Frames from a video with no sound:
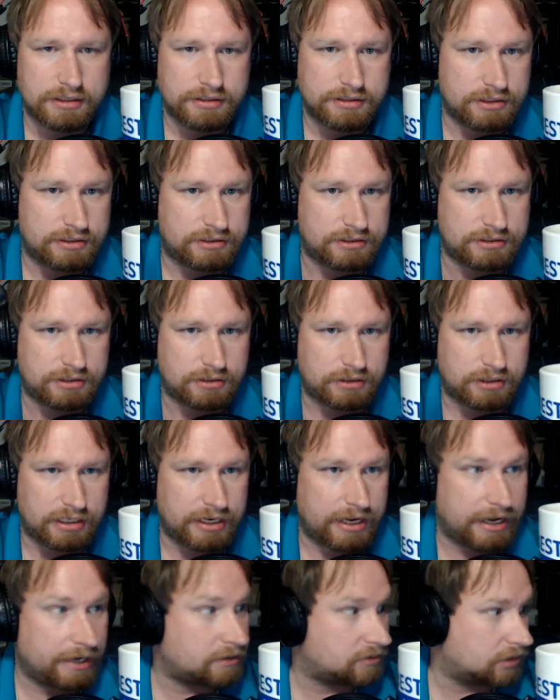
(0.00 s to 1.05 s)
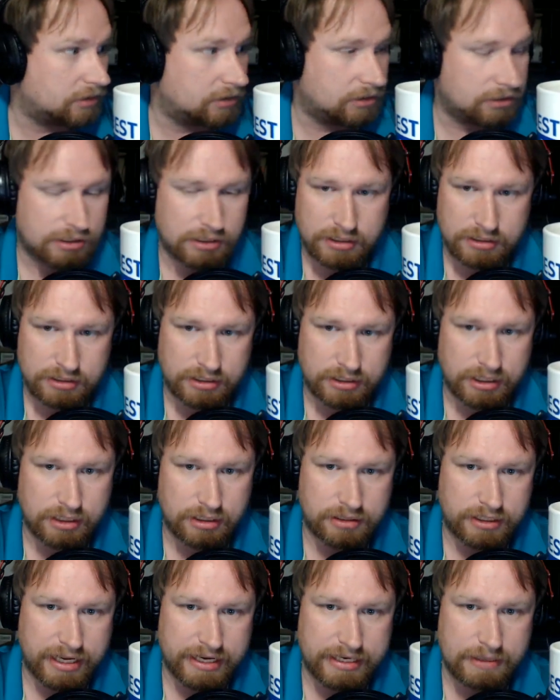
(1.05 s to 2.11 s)
This is your connection.
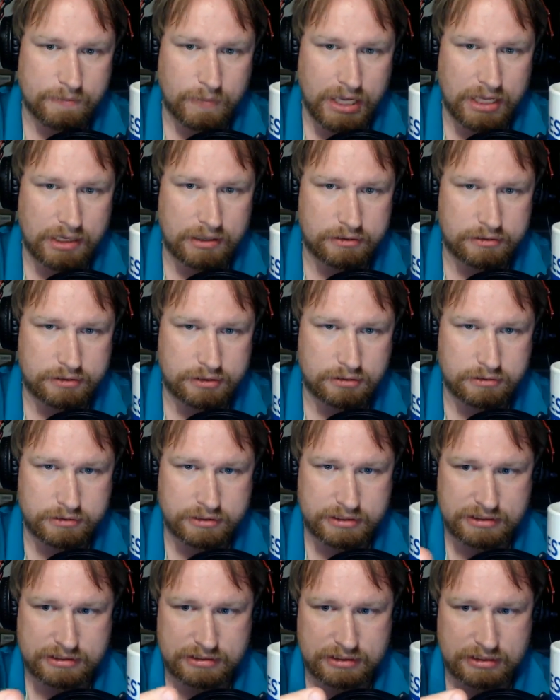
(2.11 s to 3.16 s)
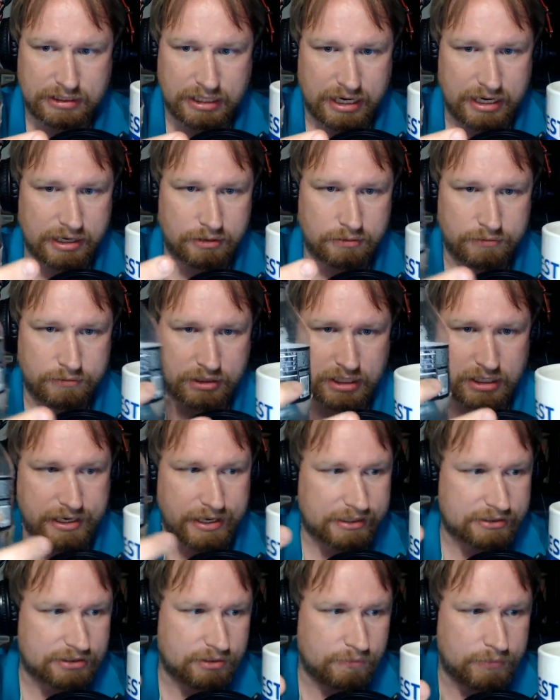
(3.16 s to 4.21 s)
They can monitor this entire
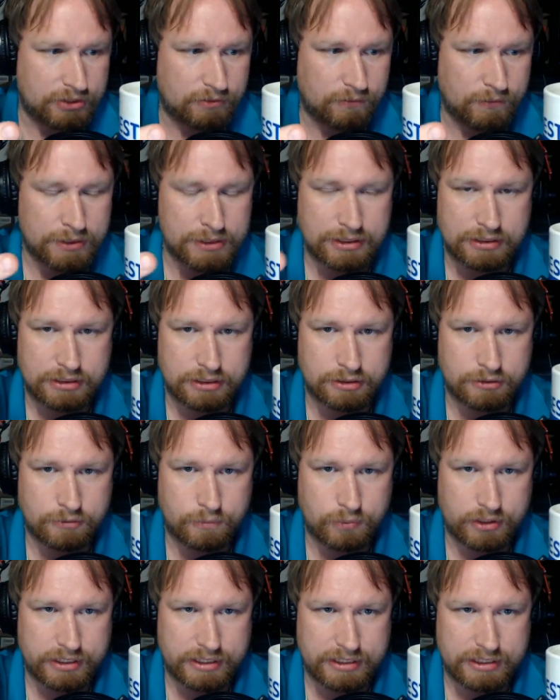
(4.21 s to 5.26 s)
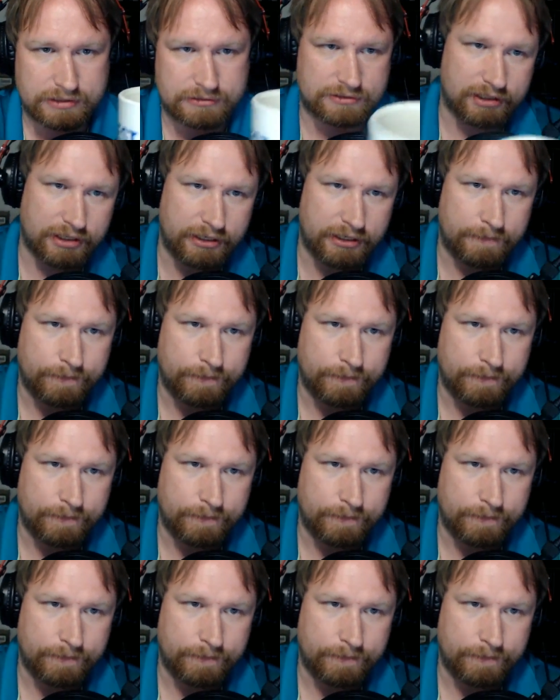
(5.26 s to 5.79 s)
connection between the two pretty easily.